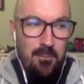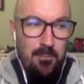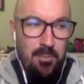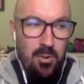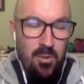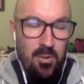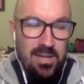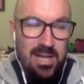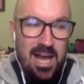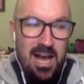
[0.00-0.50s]

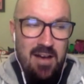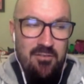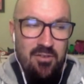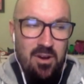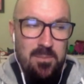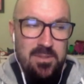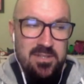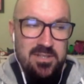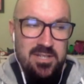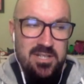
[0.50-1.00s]
But when they have
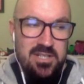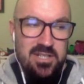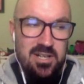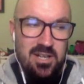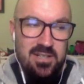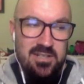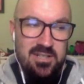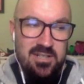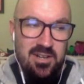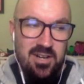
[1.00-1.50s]
opposition
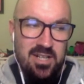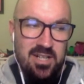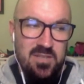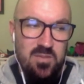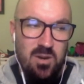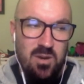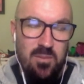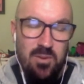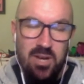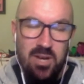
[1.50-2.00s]
like
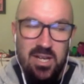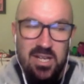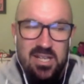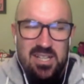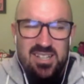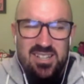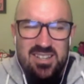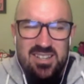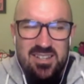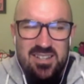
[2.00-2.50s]
tonight's, whereby
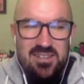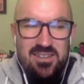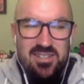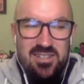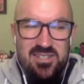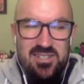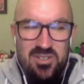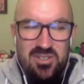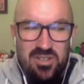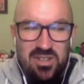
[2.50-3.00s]

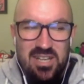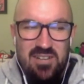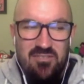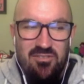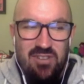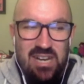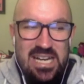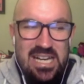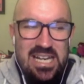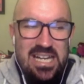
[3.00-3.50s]
there's nothing
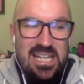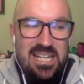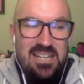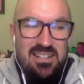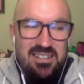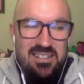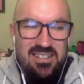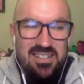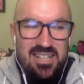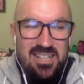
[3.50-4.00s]
really,
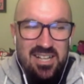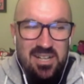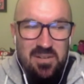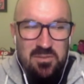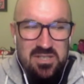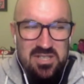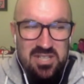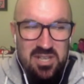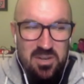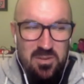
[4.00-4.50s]
you know,
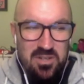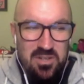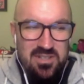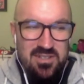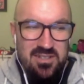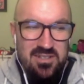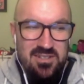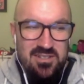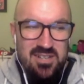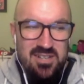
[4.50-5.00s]
to it,
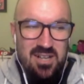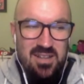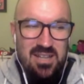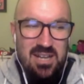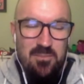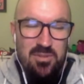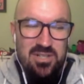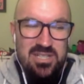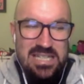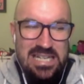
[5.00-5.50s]
there's not
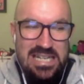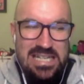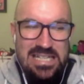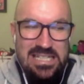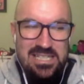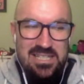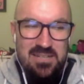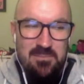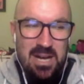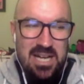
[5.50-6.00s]
that much
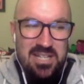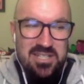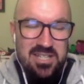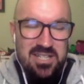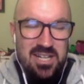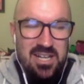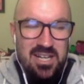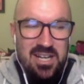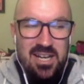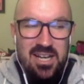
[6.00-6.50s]
needle to the
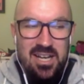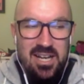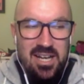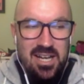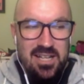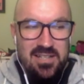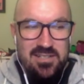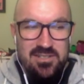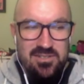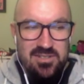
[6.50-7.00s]
match.
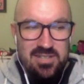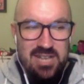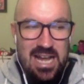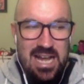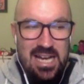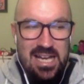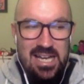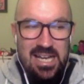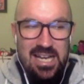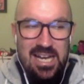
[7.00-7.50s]
It's just
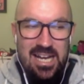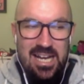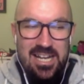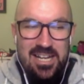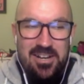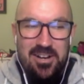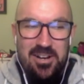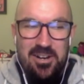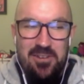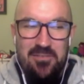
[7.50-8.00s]
lacking in any
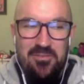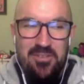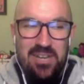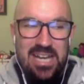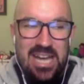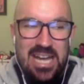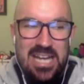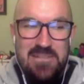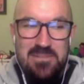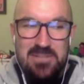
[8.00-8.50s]
kind of
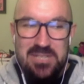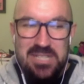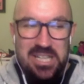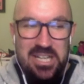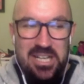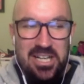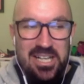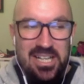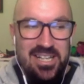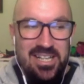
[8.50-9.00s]
engagement at
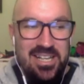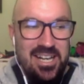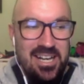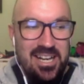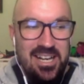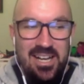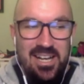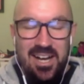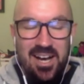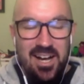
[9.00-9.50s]
all. And
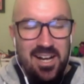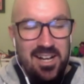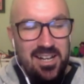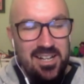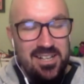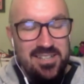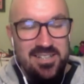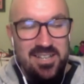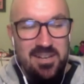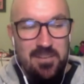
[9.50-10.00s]
yeah.
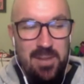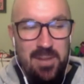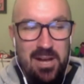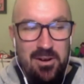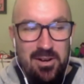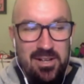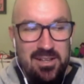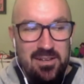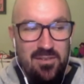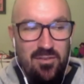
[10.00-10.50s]
like it's going to play
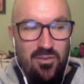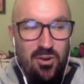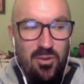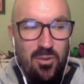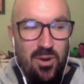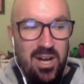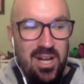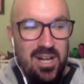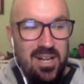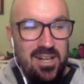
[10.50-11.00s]
out like this for a
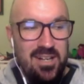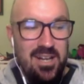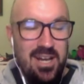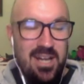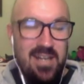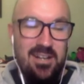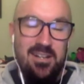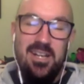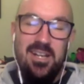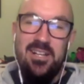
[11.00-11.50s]
while.
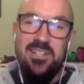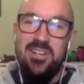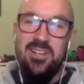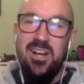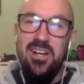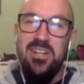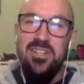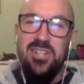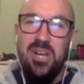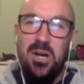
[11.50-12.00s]
And it
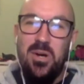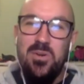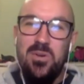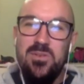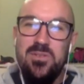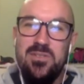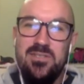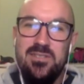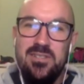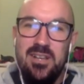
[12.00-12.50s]
kind of
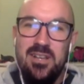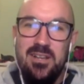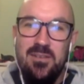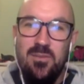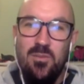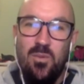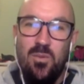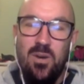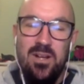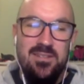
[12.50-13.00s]
shows
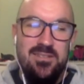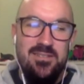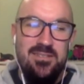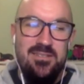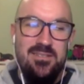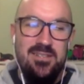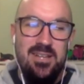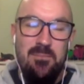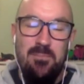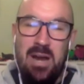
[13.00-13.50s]

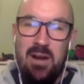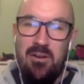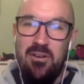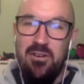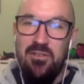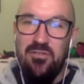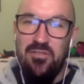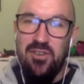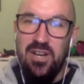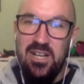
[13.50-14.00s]
what's
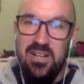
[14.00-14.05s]
imperative for